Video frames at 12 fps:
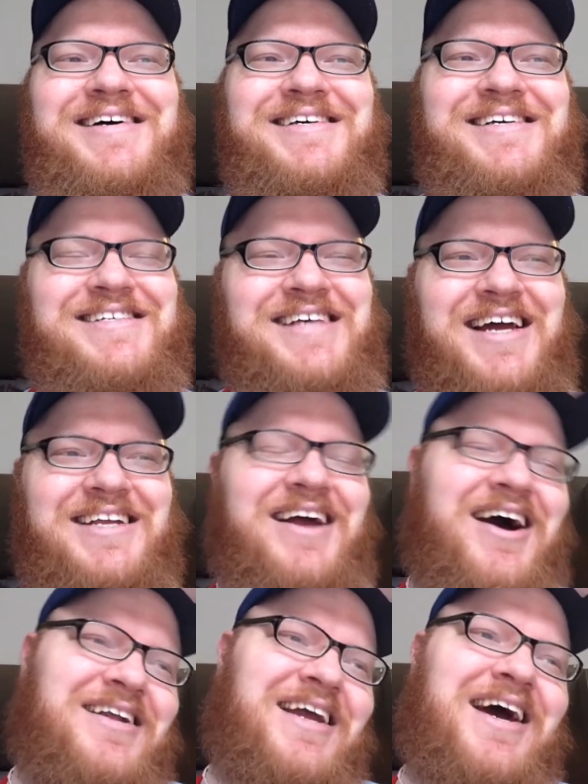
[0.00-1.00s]
He's like,
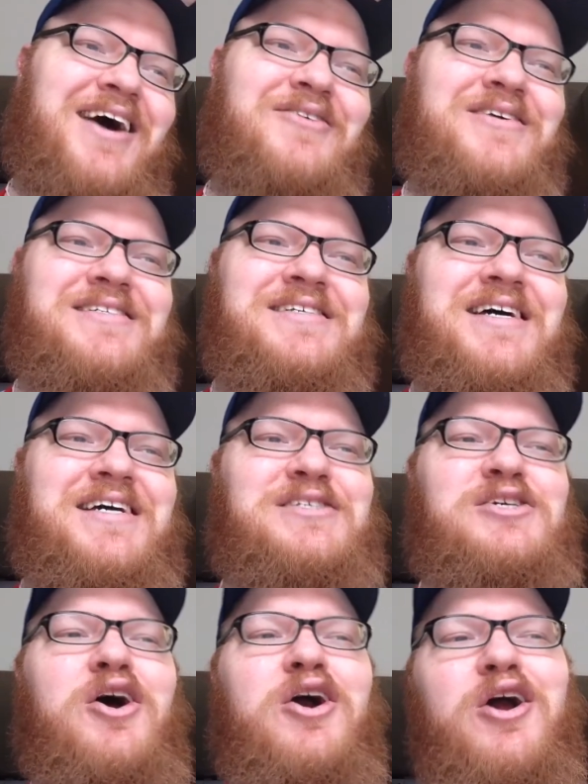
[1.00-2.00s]
"Not now." He's like,
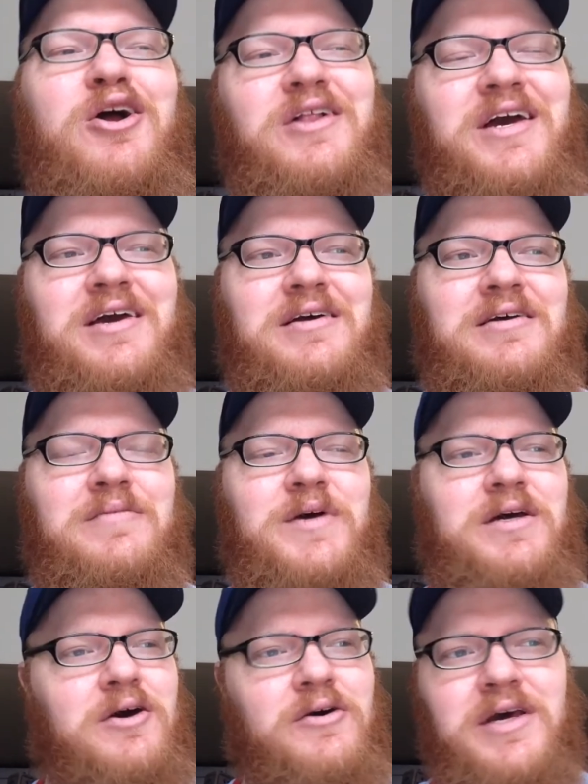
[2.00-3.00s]
"It's early." I'm
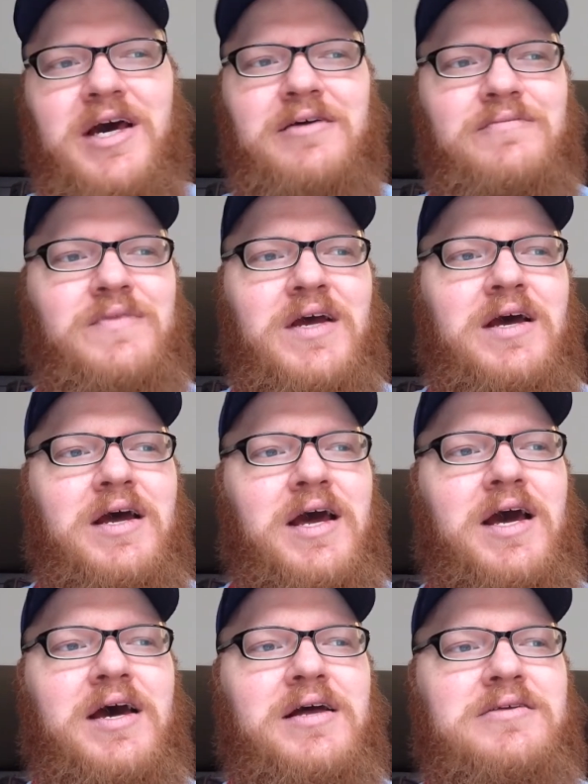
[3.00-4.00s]
like, "Okay."
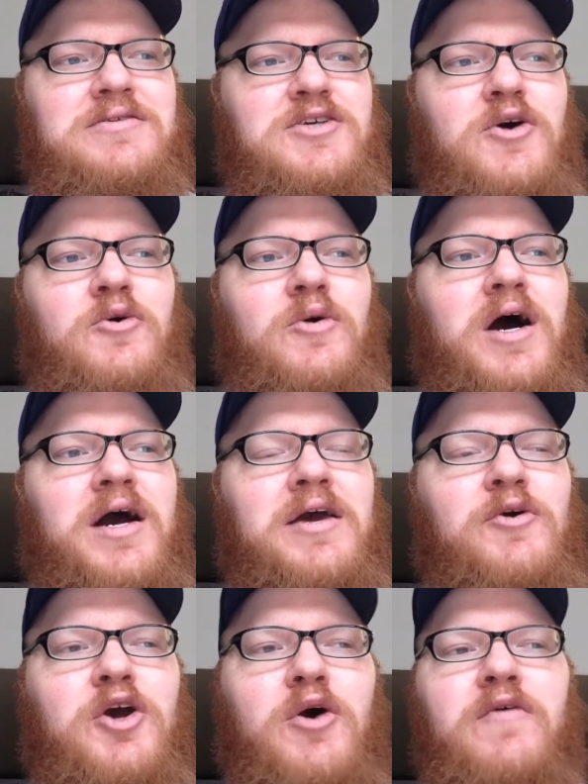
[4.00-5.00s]
And so I
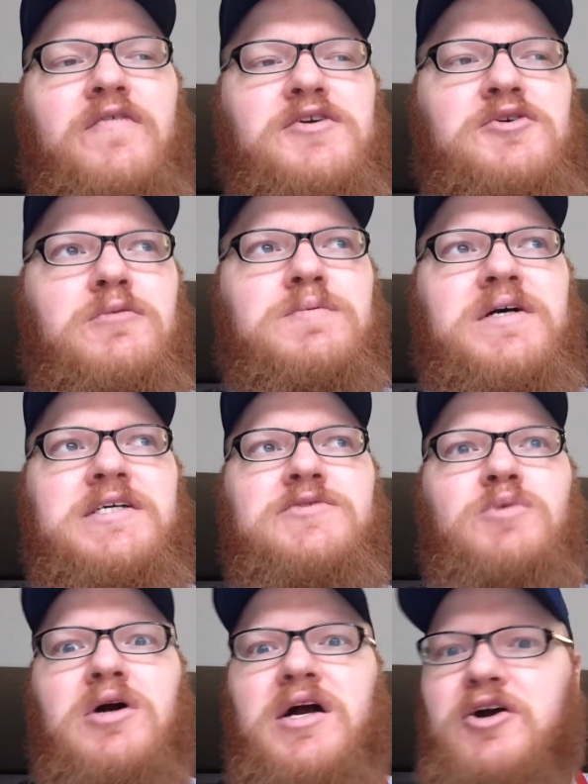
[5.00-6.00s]
go over to a place
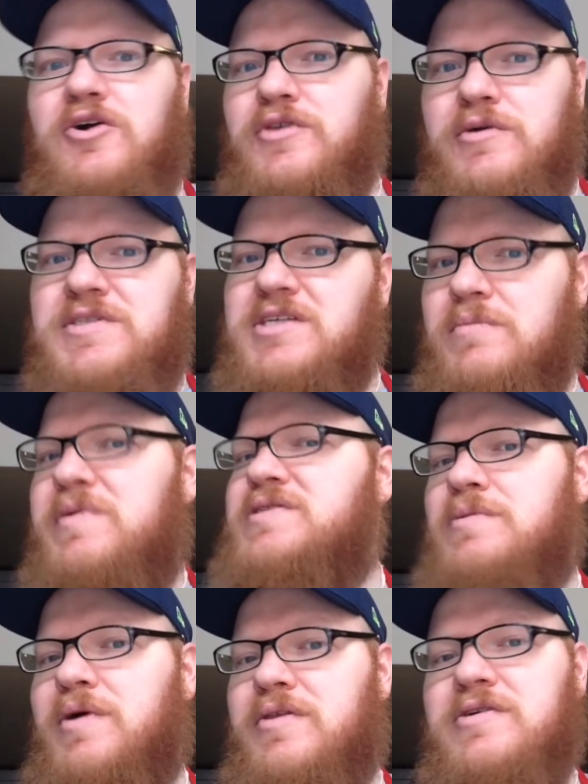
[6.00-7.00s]
where I heard there was going to be
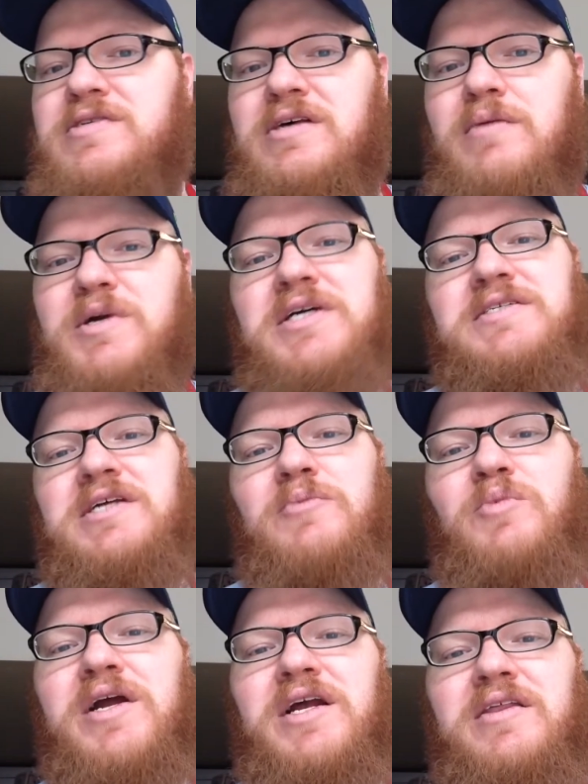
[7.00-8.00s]
some other celebrities, and I'm
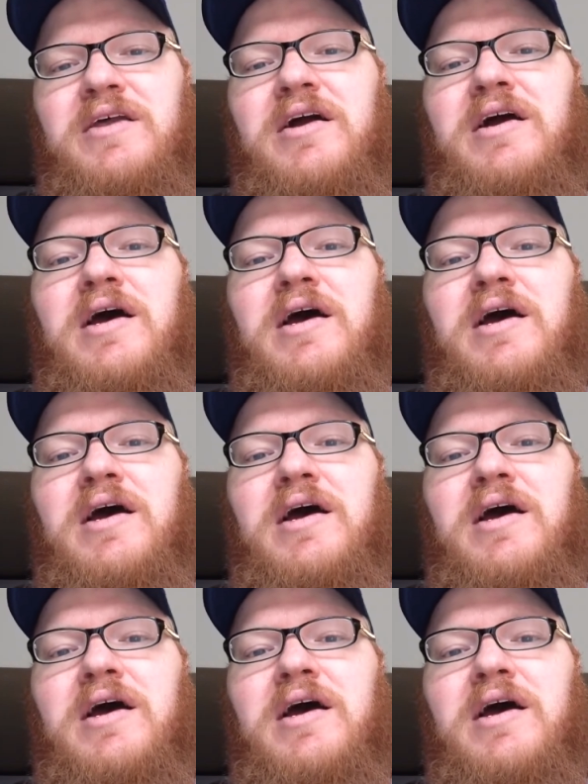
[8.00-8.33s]
waiting there.